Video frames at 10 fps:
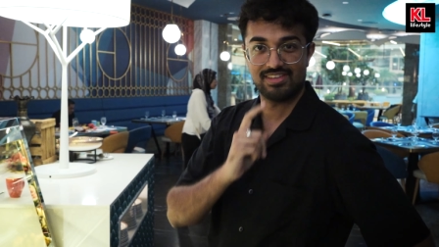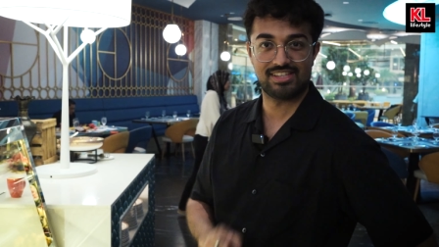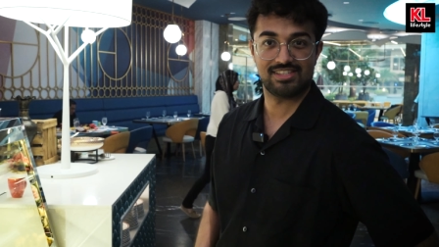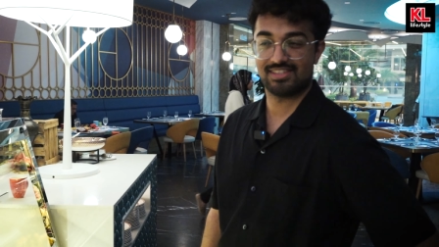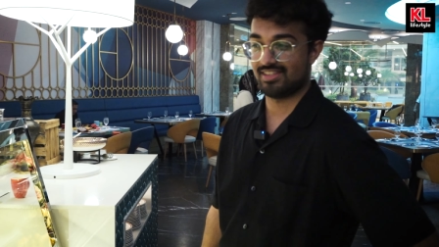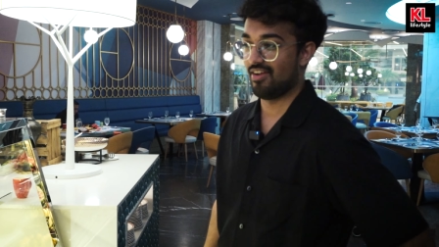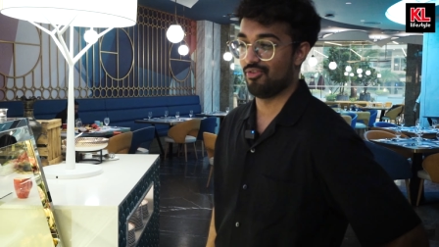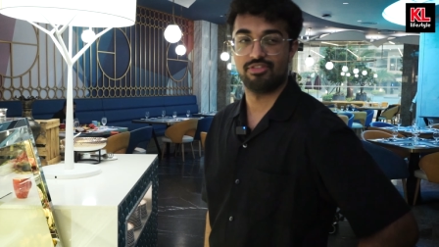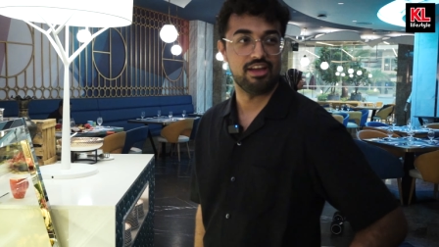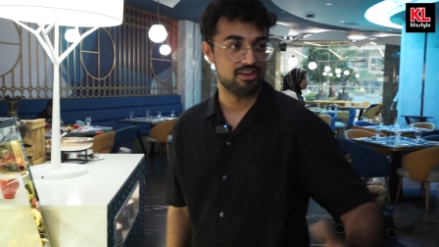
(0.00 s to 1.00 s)
It's snake
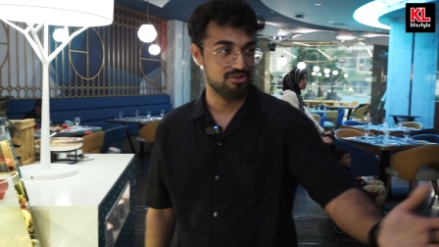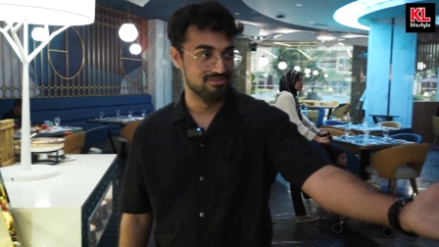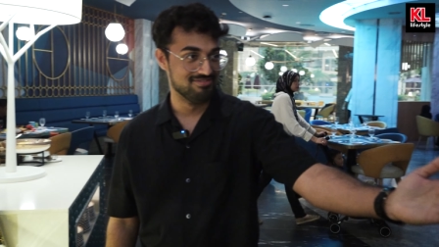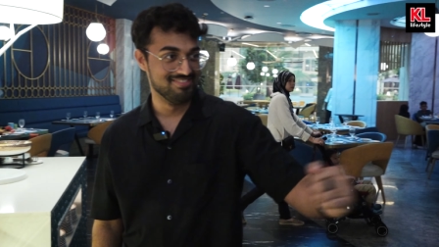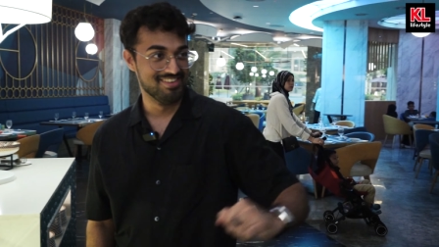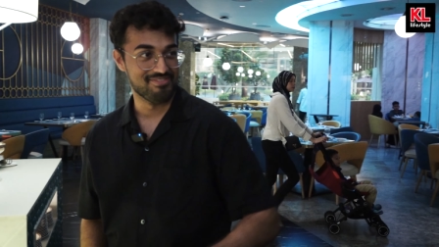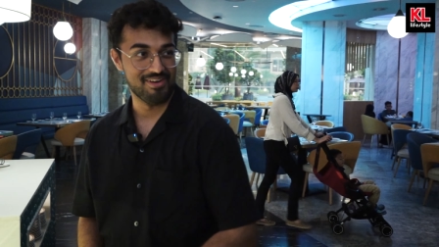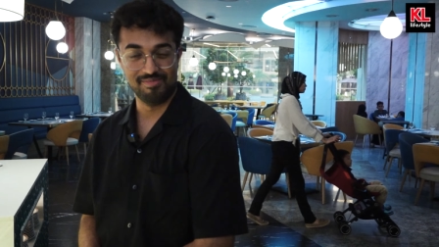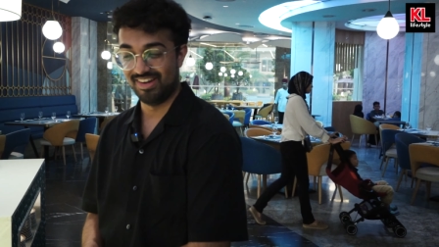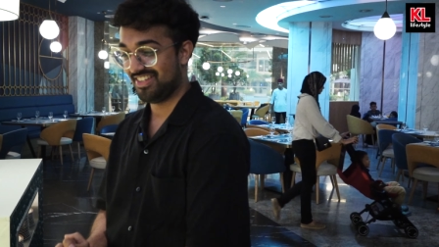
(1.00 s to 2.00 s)
fruit. Thank you
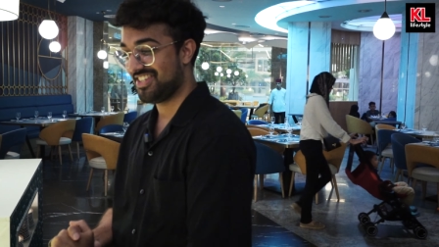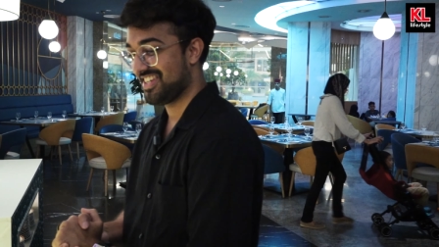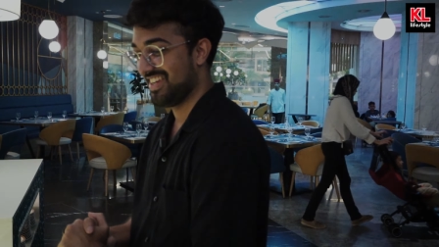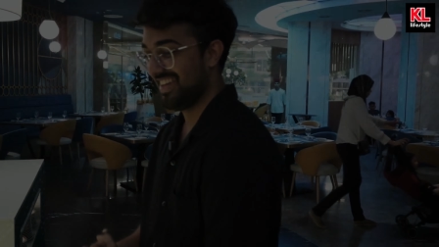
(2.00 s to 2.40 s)
very much.